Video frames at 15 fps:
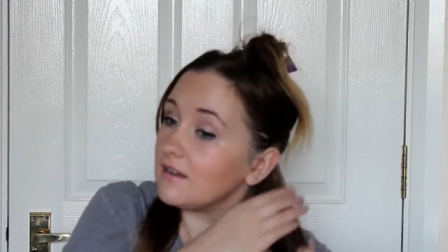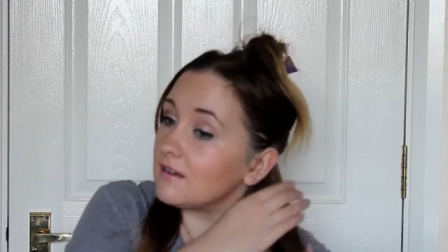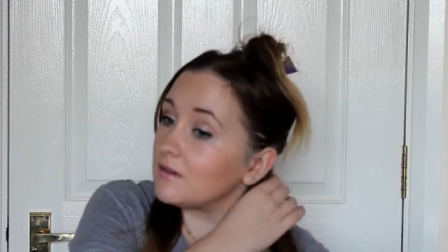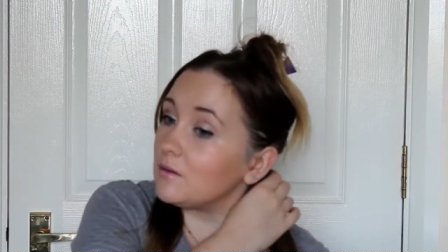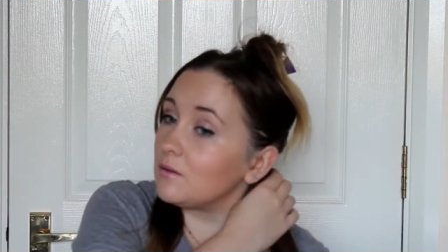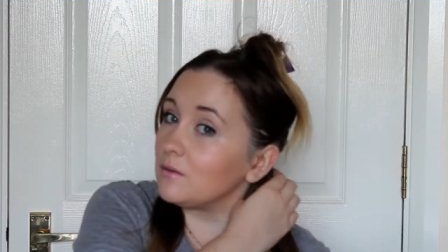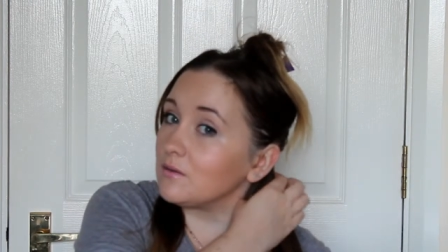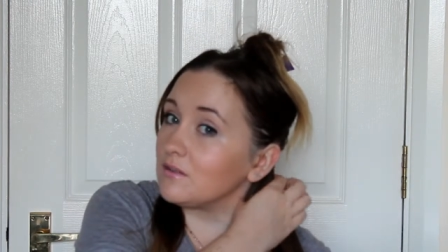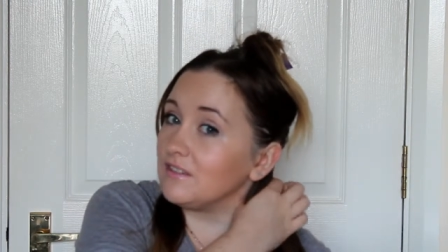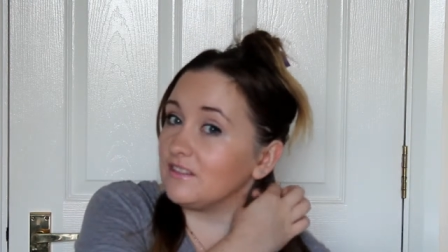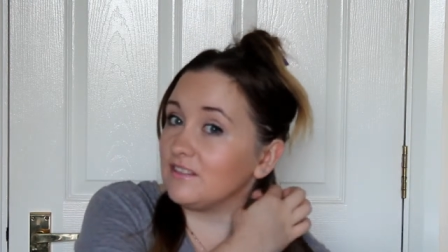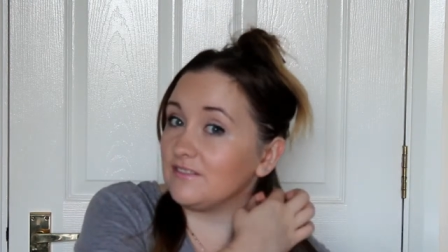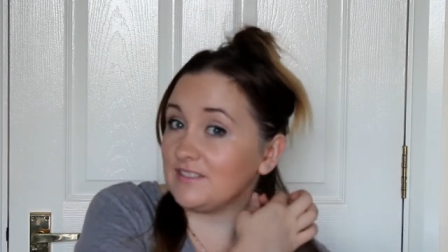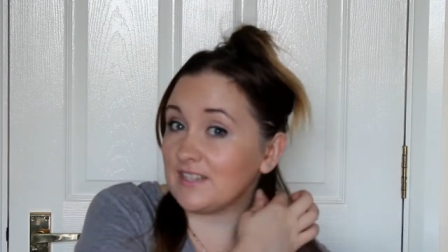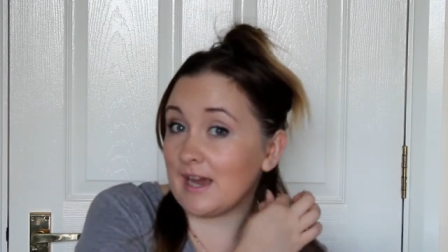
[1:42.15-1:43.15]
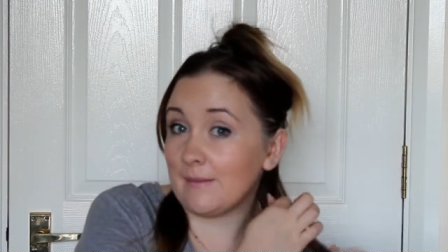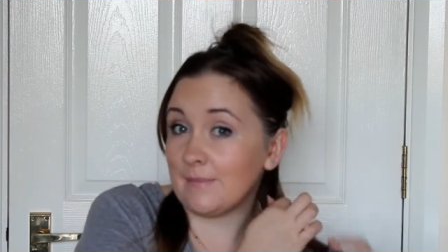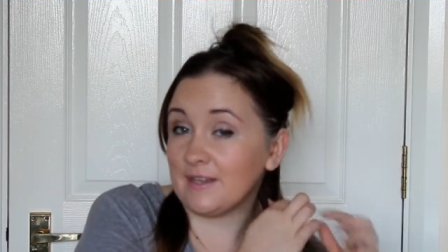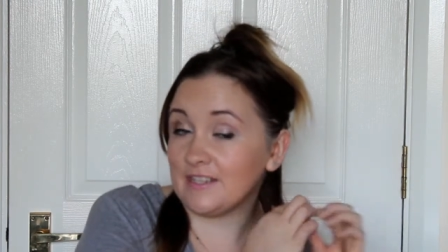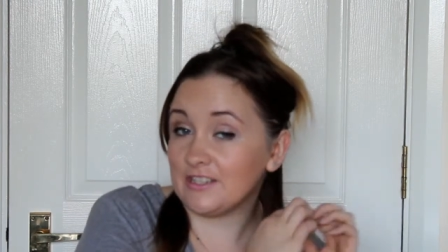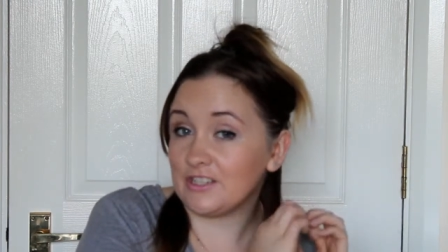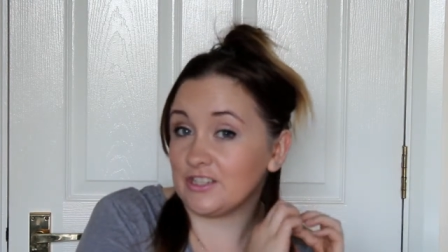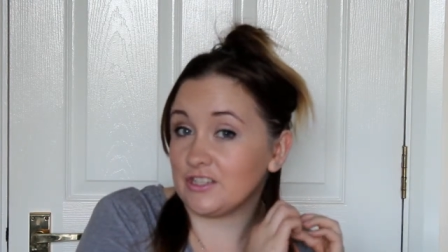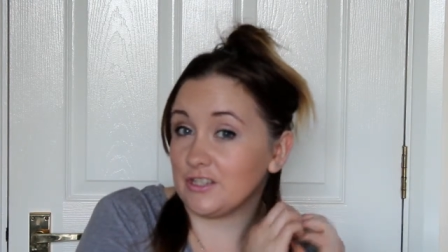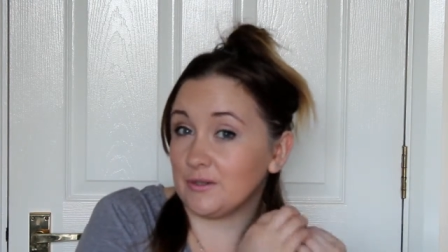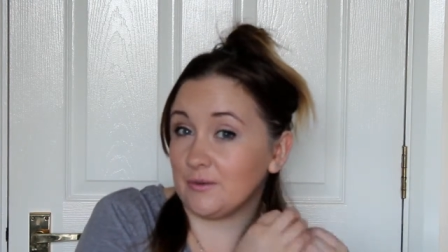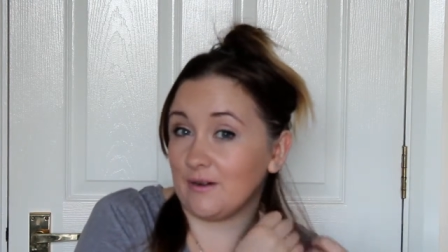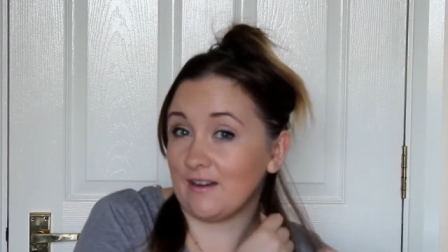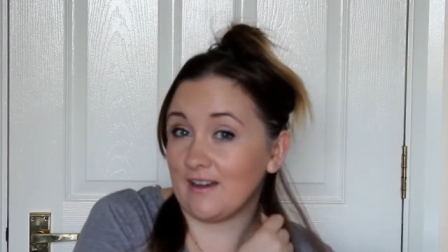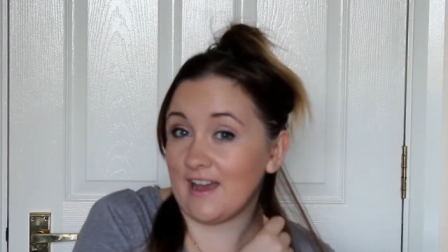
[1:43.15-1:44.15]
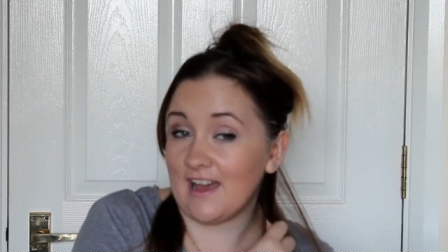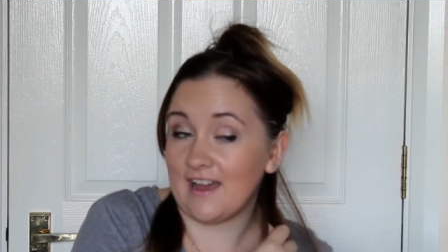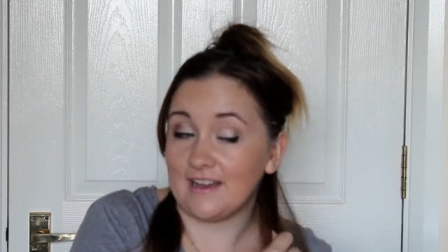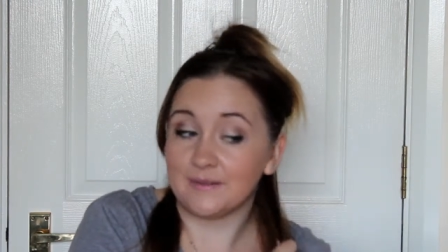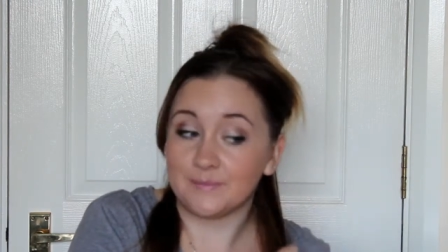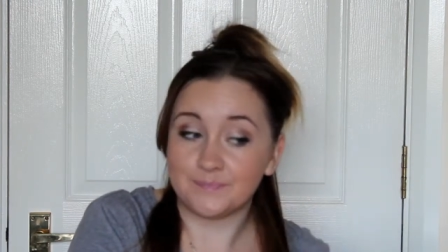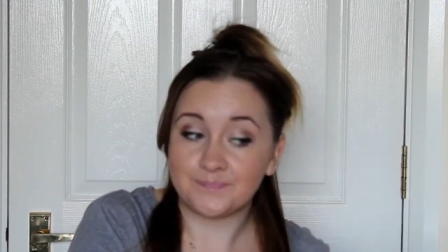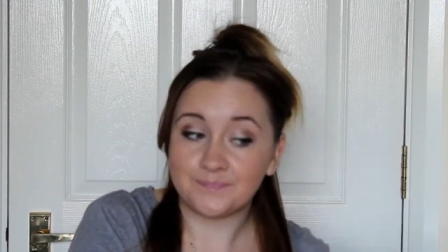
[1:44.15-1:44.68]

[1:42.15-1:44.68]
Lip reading: causes of damage to our hair.